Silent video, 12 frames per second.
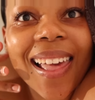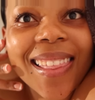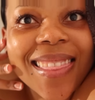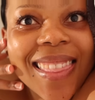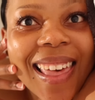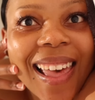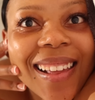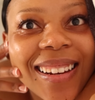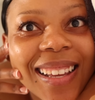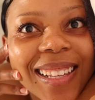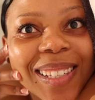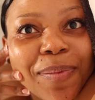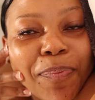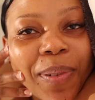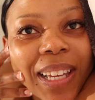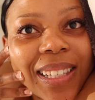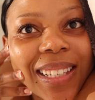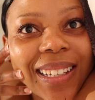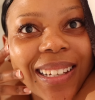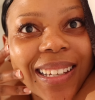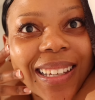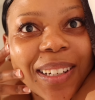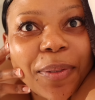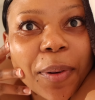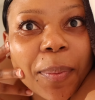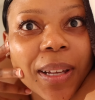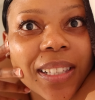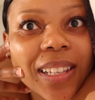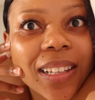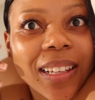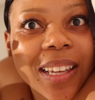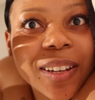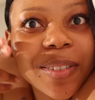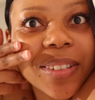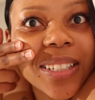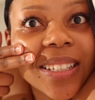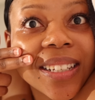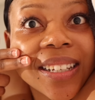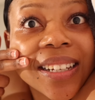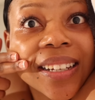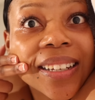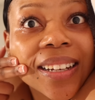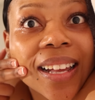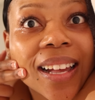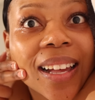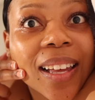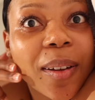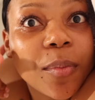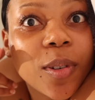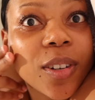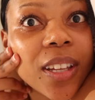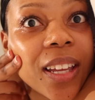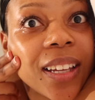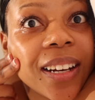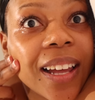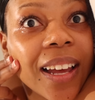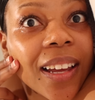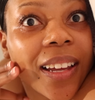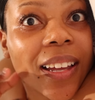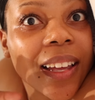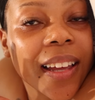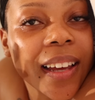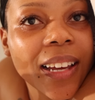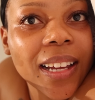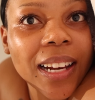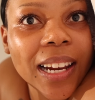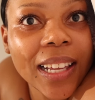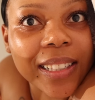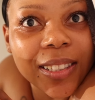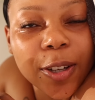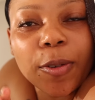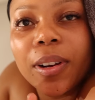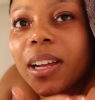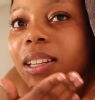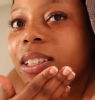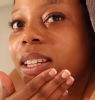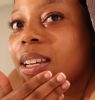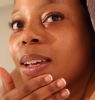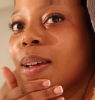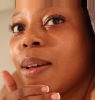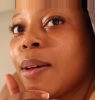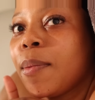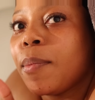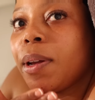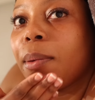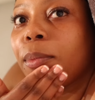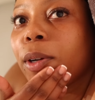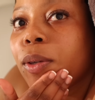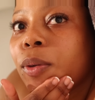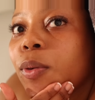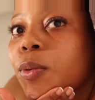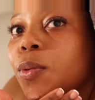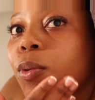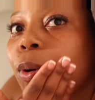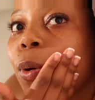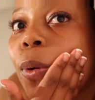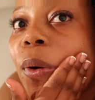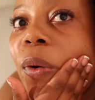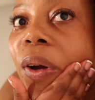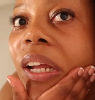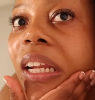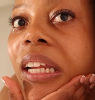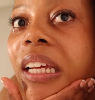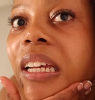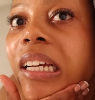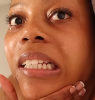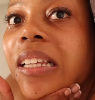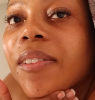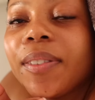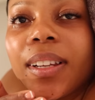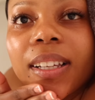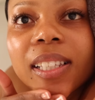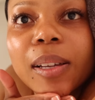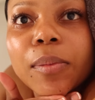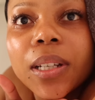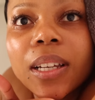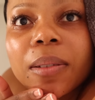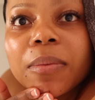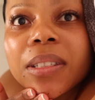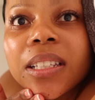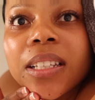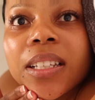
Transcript: And that is basically it from my skincare routine. I am looking like a glazed donut, but I'm not too oily because I feel like sometimes